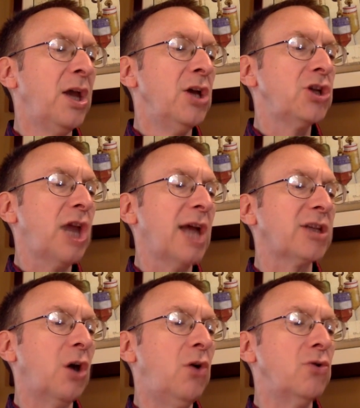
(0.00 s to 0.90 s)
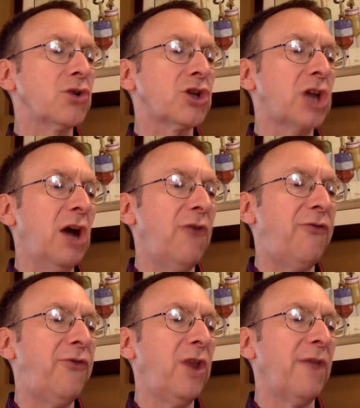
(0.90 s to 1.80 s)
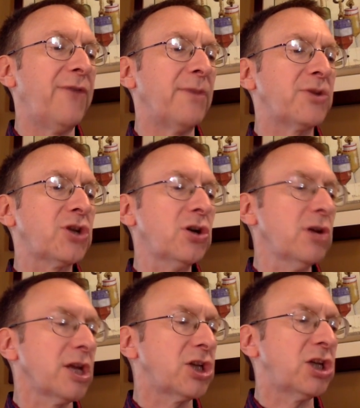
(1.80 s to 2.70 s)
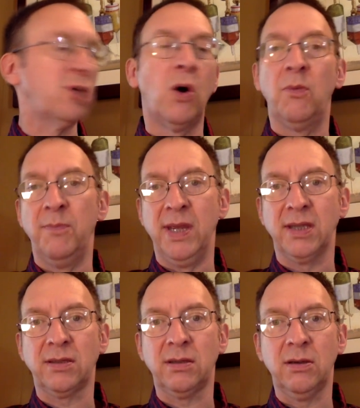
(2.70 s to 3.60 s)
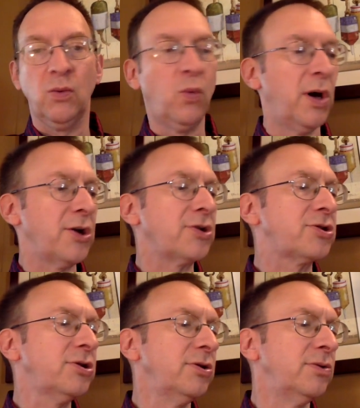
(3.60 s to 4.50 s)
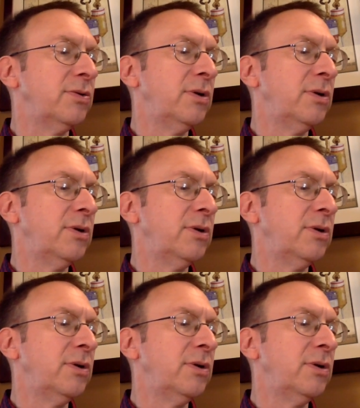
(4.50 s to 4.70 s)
She has a whole shelf full of them. Surely she won't miss one or two.